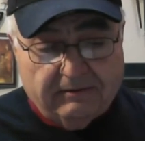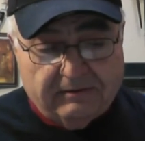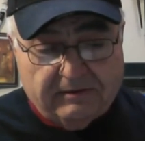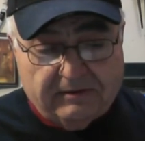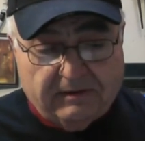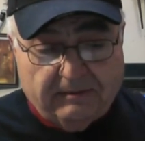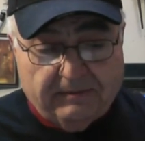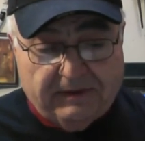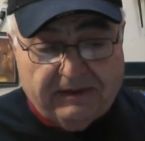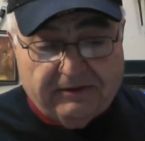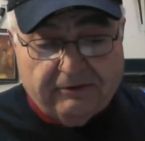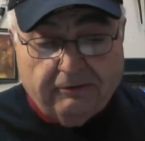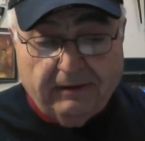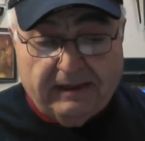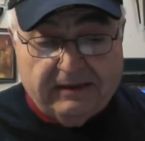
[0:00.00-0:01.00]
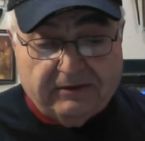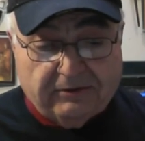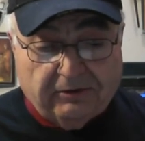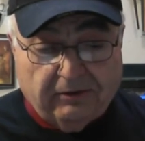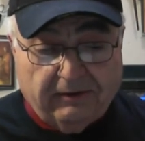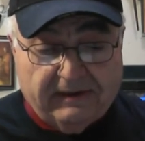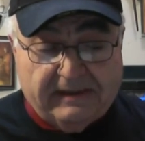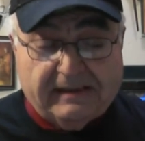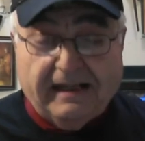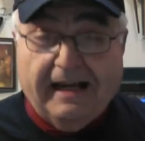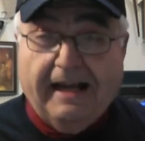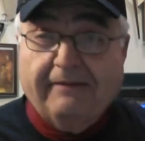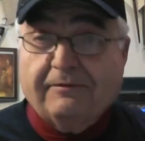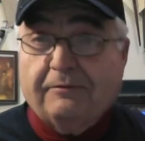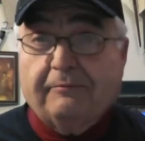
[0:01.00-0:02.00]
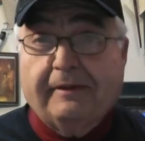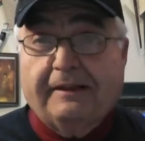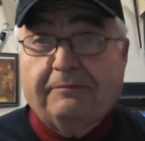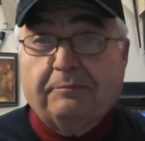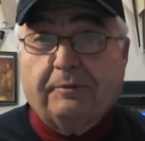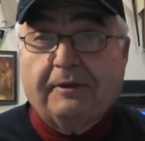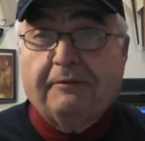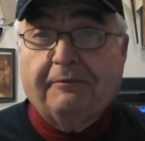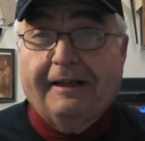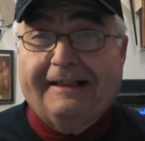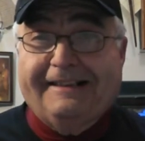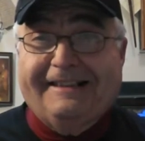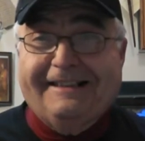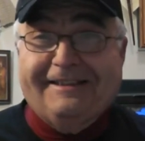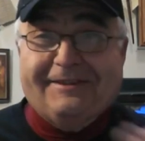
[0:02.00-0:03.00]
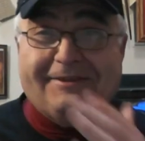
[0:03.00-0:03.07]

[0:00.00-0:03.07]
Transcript: some of these great stories. I haven't pre-read these,